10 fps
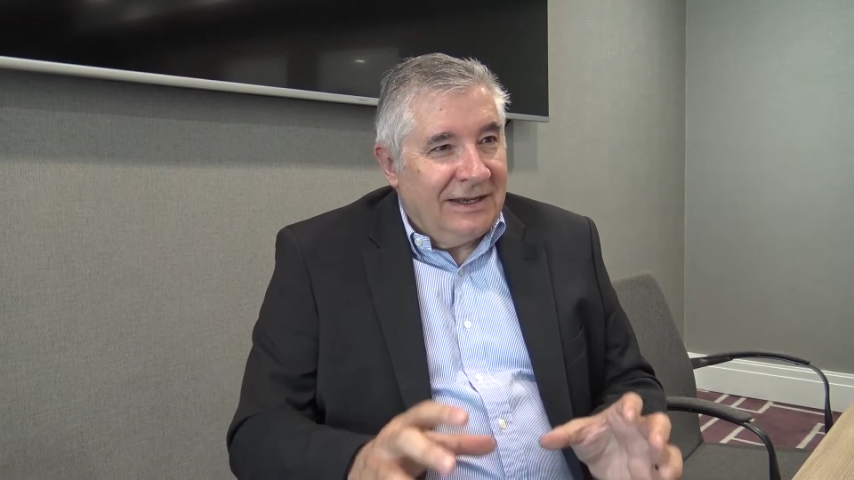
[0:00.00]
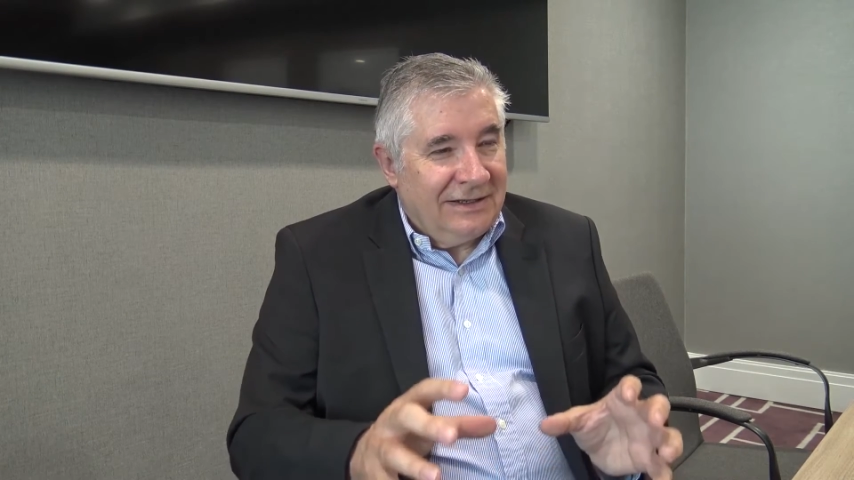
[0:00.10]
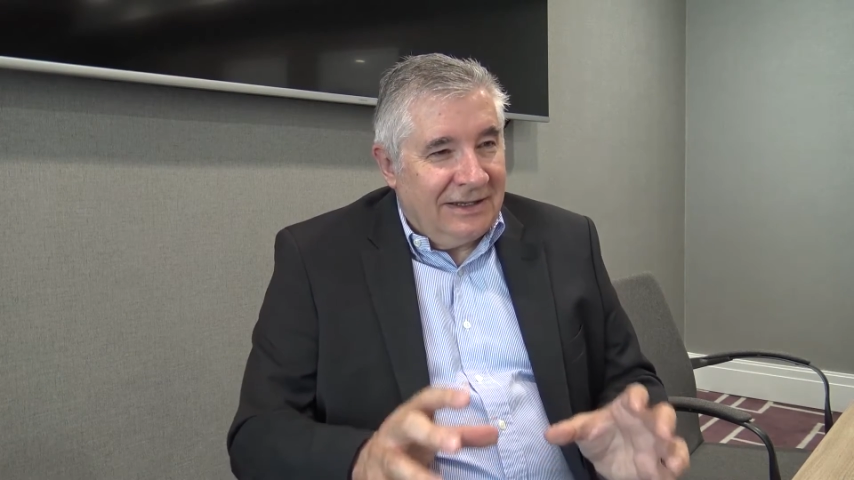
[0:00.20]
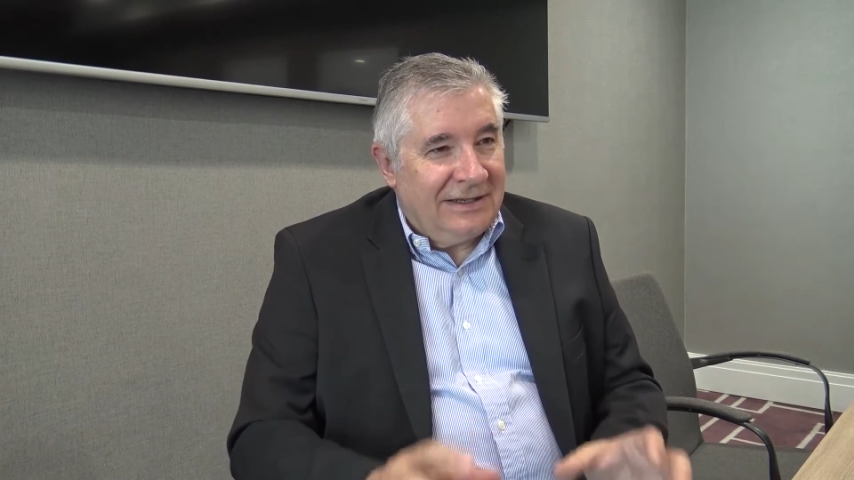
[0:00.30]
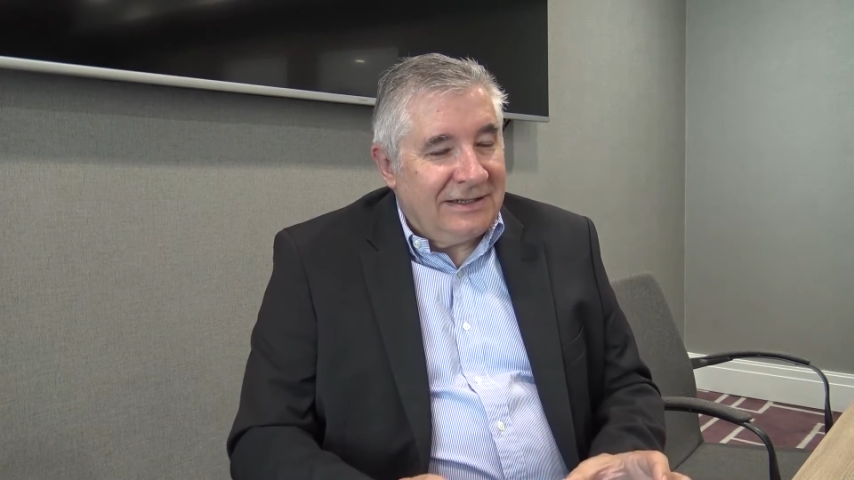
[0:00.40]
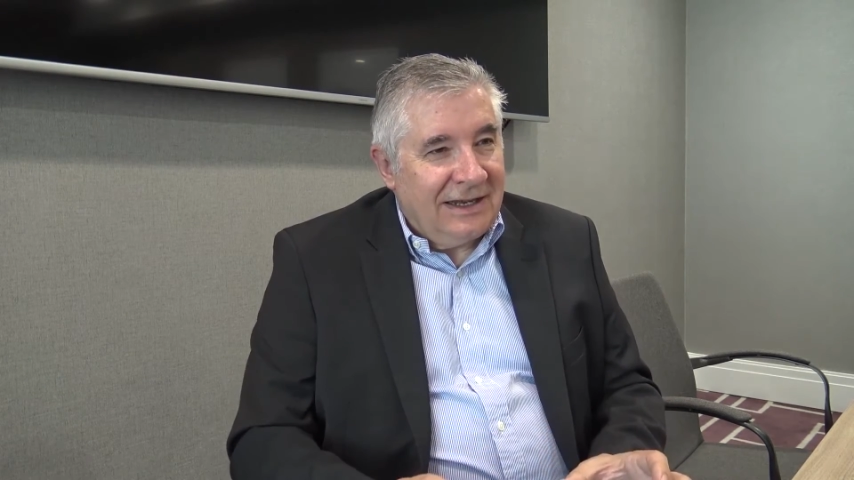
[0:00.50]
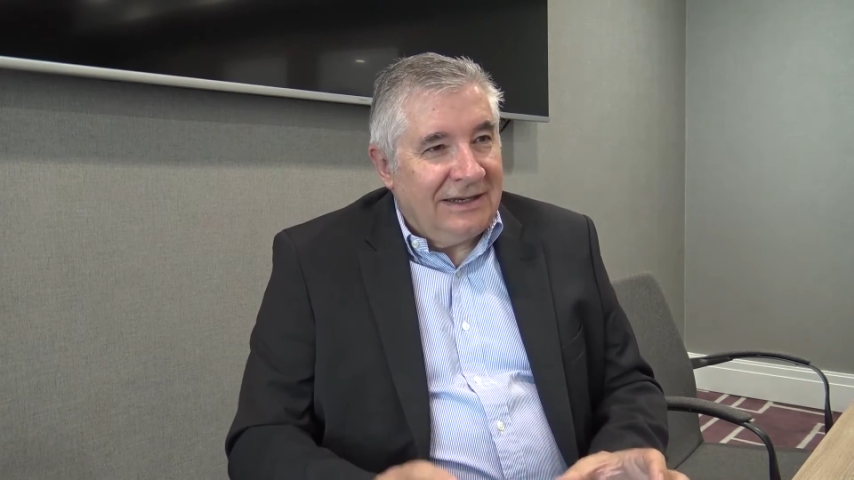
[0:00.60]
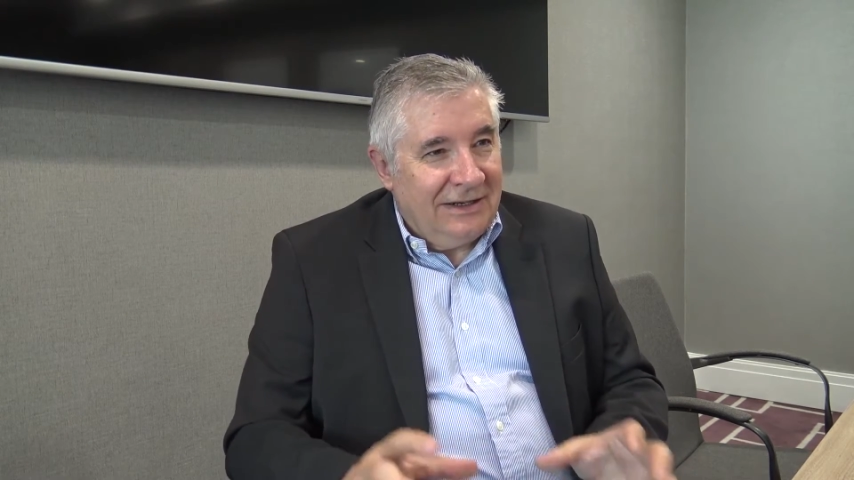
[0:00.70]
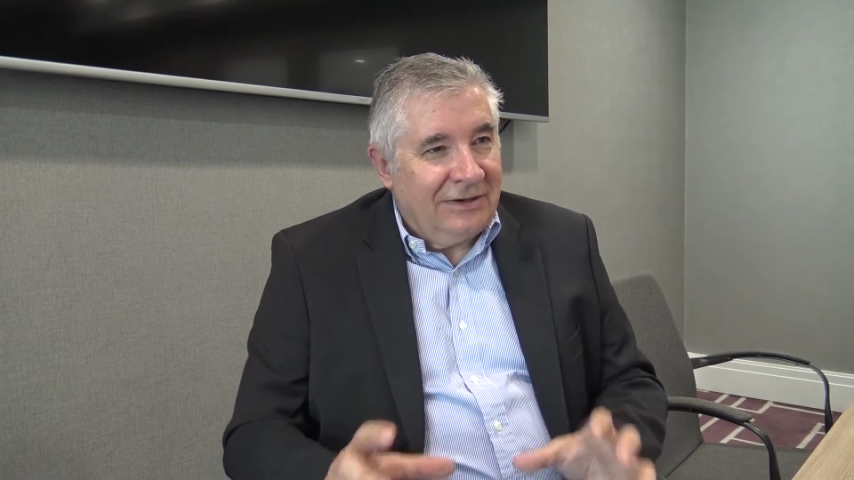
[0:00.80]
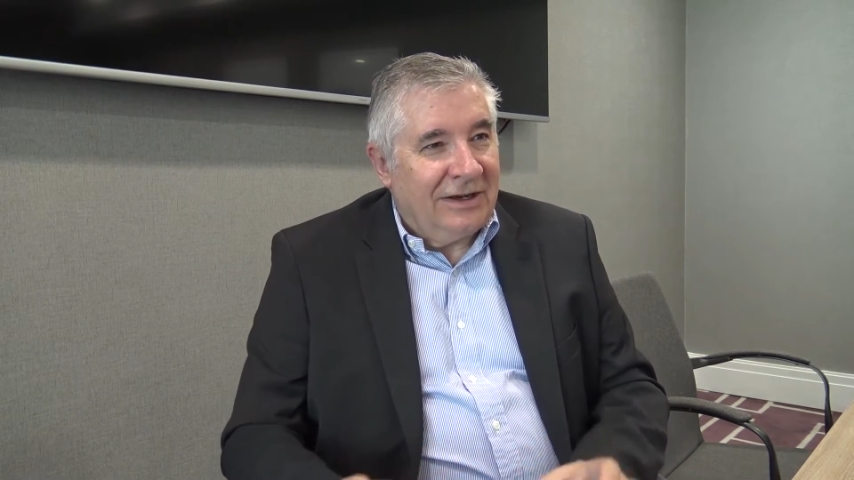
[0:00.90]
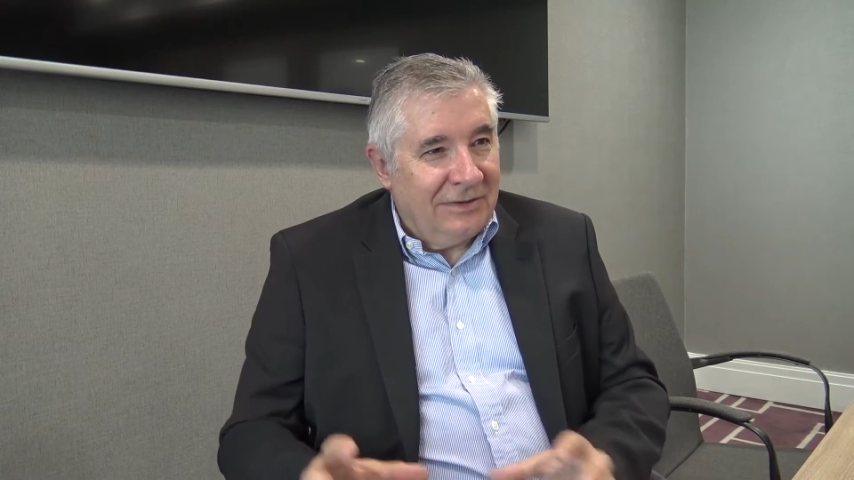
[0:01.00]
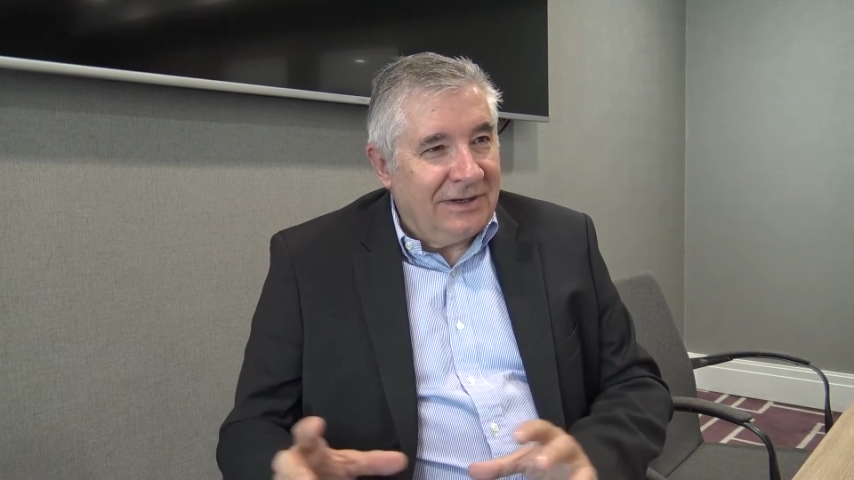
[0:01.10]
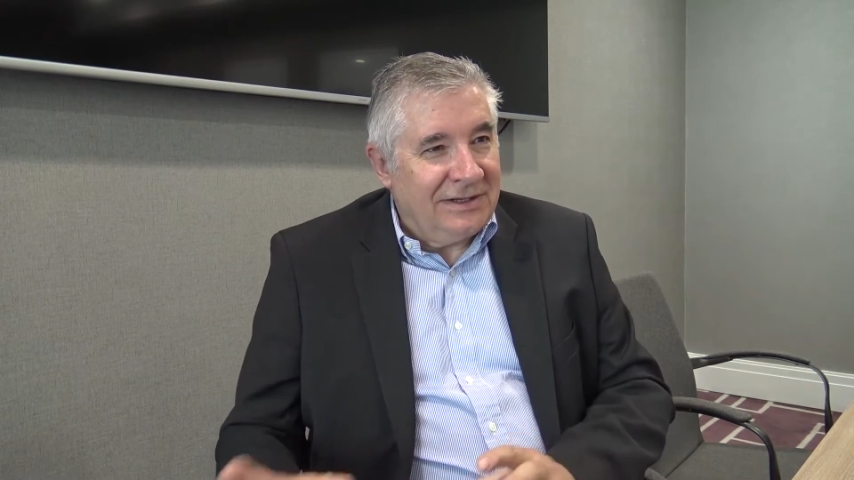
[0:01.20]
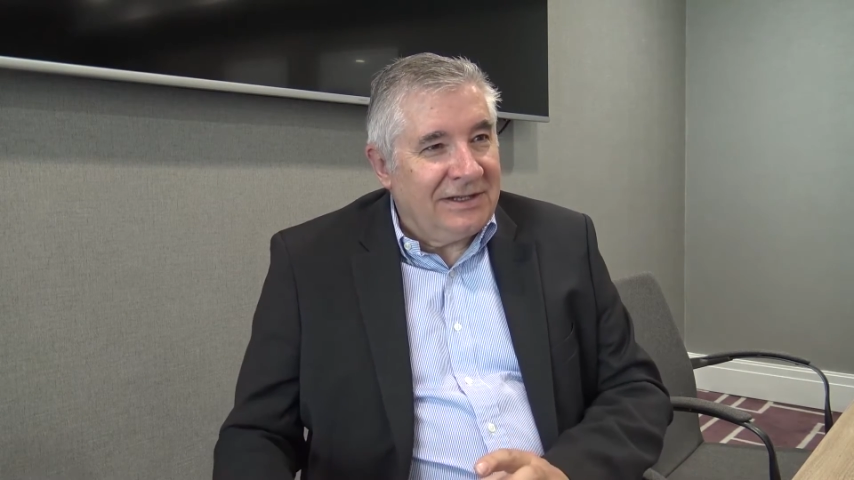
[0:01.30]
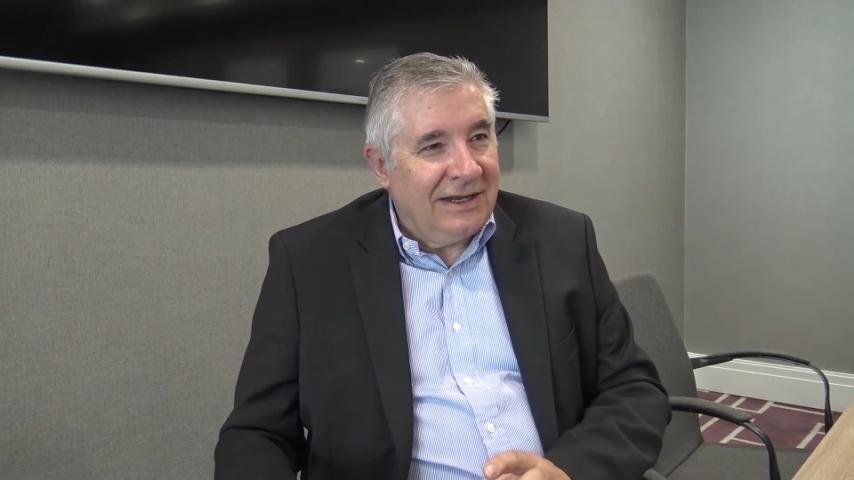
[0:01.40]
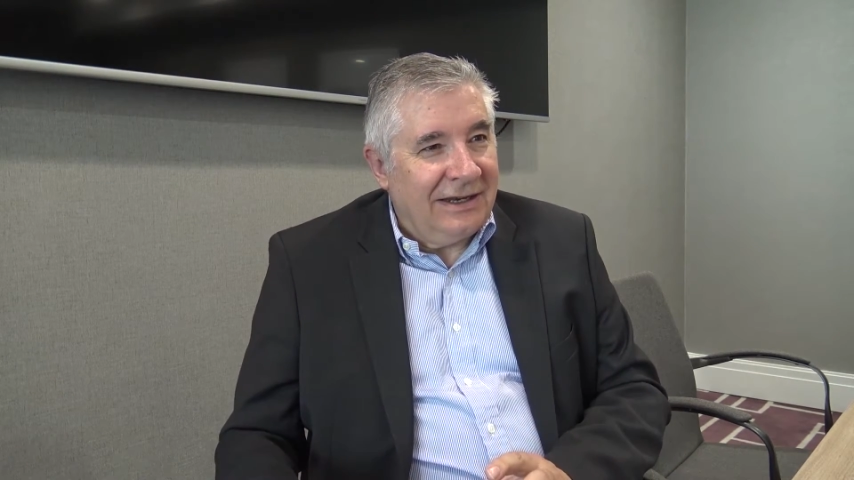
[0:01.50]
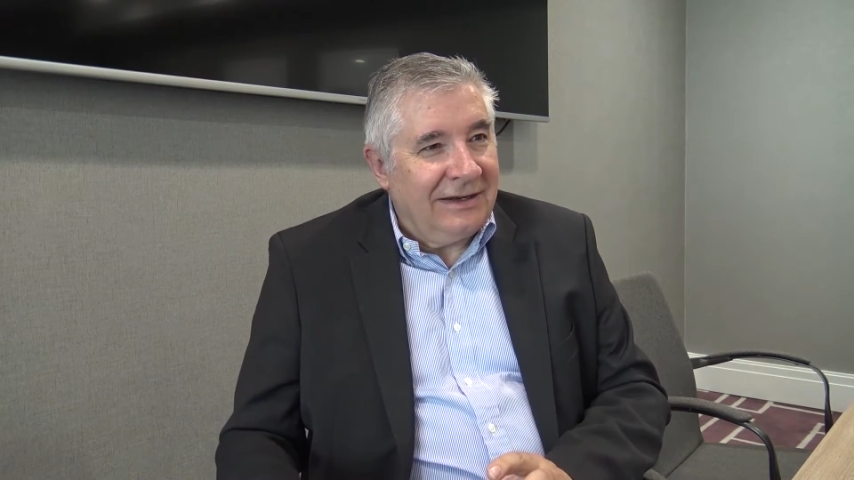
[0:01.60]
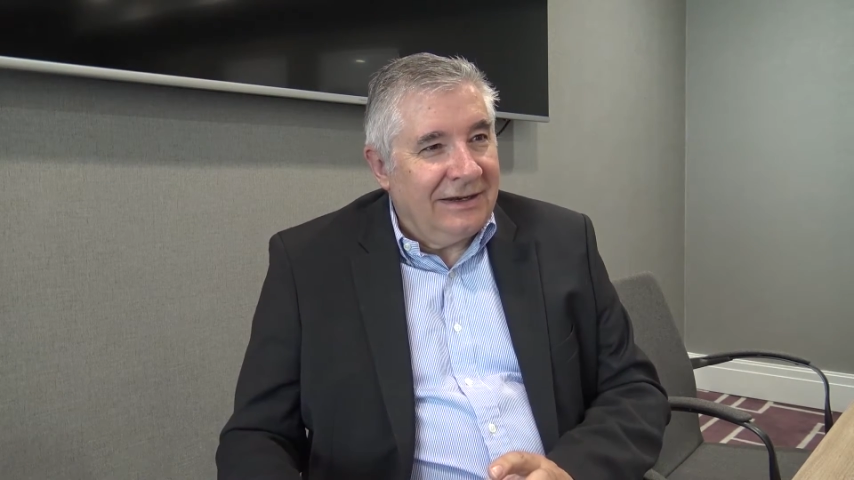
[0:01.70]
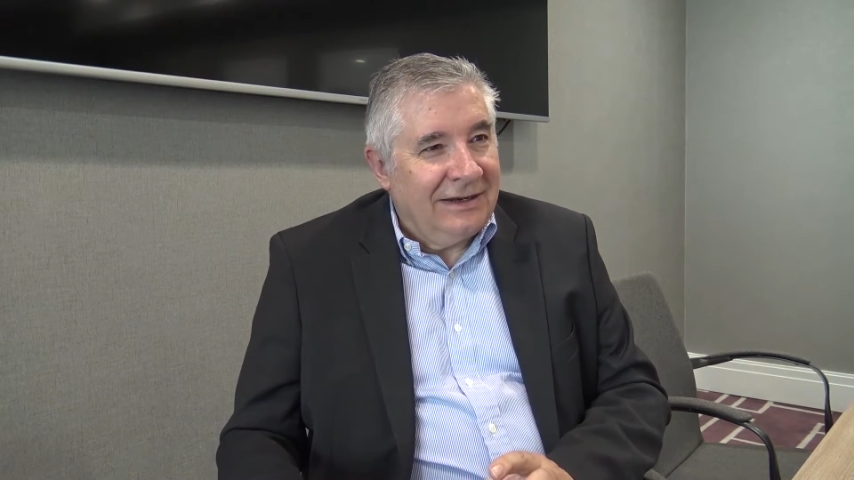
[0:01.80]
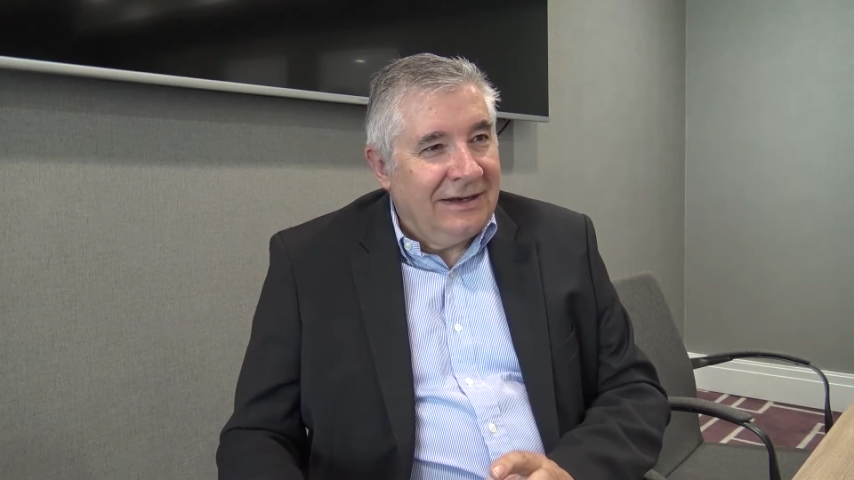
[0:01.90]
to the study you're going to
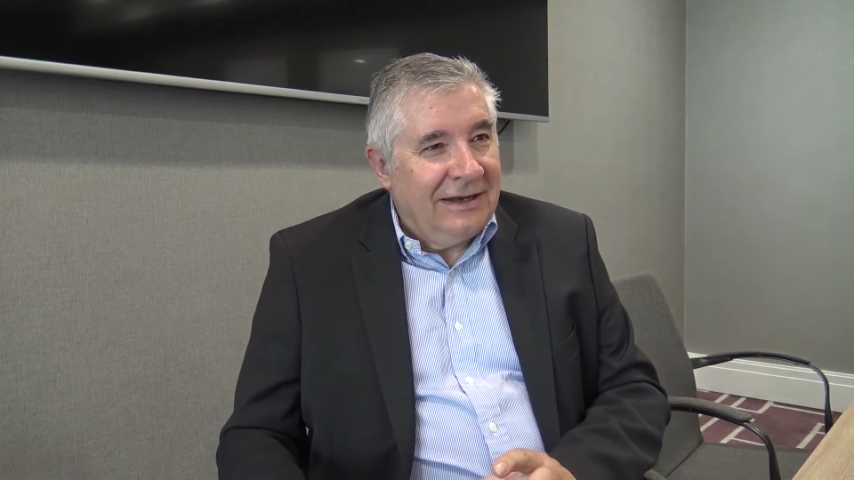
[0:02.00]
undertake.